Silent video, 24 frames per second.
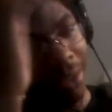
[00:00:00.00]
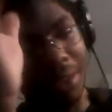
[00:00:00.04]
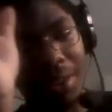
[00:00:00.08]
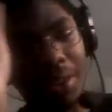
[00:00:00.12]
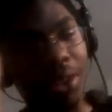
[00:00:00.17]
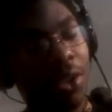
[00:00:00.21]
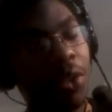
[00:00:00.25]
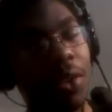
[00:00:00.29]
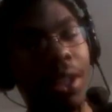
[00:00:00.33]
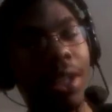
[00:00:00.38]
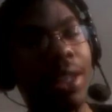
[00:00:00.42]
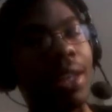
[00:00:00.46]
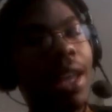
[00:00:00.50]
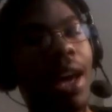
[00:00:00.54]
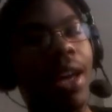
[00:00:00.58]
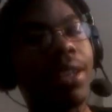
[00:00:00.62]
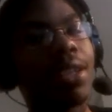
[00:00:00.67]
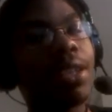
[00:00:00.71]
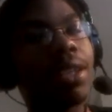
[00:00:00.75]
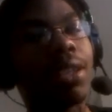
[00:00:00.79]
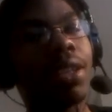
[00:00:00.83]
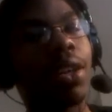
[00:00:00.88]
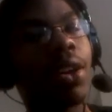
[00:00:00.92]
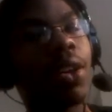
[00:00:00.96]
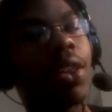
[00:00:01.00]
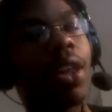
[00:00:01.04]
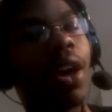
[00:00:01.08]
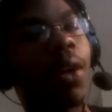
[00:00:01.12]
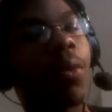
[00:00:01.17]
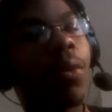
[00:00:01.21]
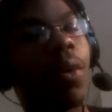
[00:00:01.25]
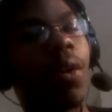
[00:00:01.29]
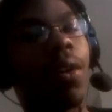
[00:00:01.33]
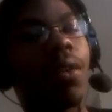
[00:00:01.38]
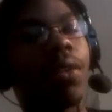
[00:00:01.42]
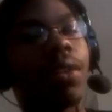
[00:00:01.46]
You did not just hear
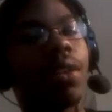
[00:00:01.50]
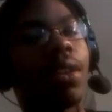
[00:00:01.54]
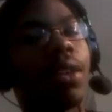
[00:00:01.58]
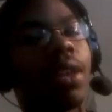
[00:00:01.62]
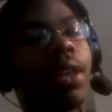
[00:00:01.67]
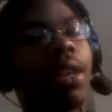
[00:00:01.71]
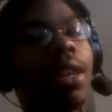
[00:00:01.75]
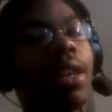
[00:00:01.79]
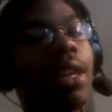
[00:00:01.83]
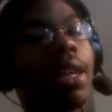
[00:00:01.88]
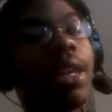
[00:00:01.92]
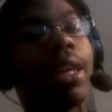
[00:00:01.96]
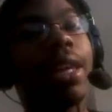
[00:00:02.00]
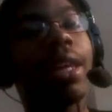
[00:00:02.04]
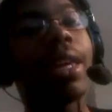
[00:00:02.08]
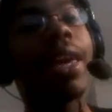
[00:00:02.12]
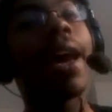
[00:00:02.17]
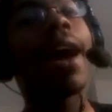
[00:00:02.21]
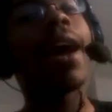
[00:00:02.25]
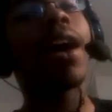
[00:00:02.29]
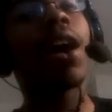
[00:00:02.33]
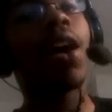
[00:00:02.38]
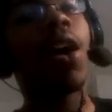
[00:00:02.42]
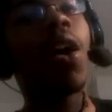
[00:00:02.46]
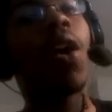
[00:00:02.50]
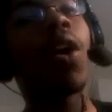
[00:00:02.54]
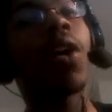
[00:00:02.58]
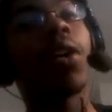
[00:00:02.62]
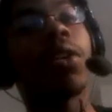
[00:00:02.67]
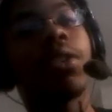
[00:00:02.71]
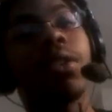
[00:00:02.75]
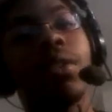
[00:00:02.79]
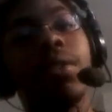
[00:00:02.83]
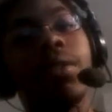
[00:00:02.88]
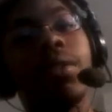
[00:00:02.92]
that wrong. He got hard.